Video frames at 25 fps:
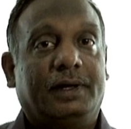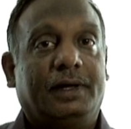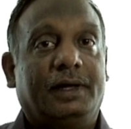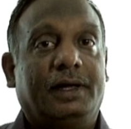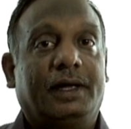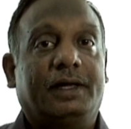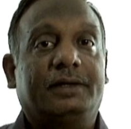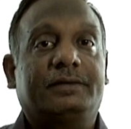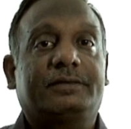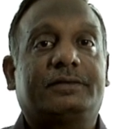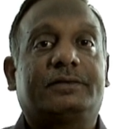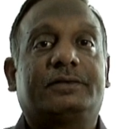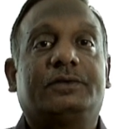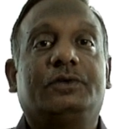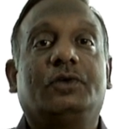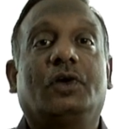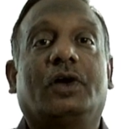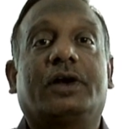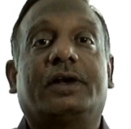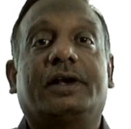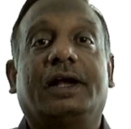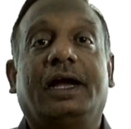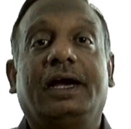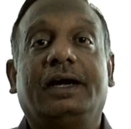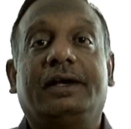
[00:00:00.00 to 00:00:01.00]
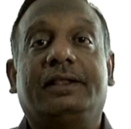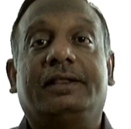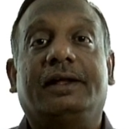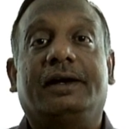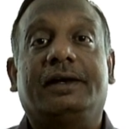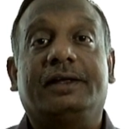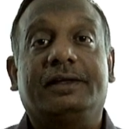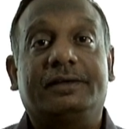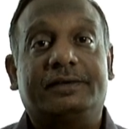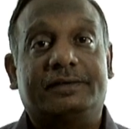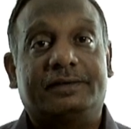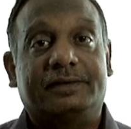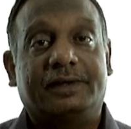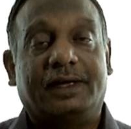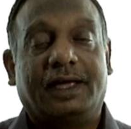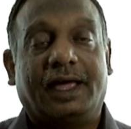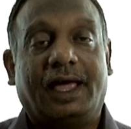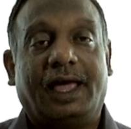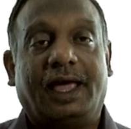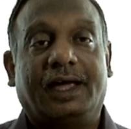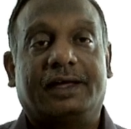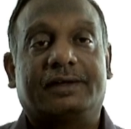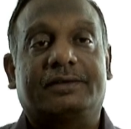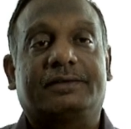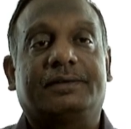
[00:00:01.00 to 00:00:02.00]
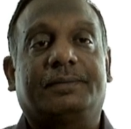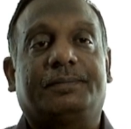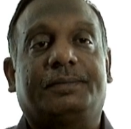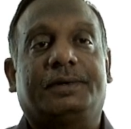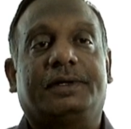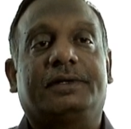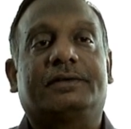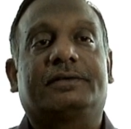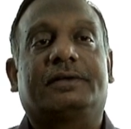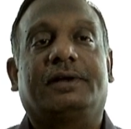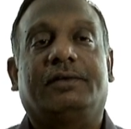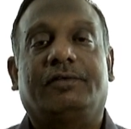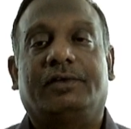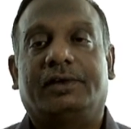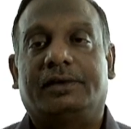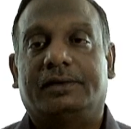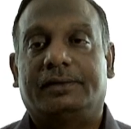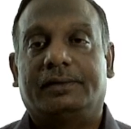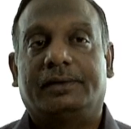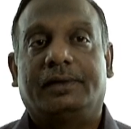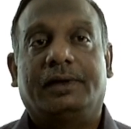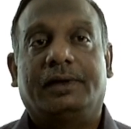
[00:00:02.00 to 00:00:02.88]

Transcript: Yes, you are right, that is acceptance level.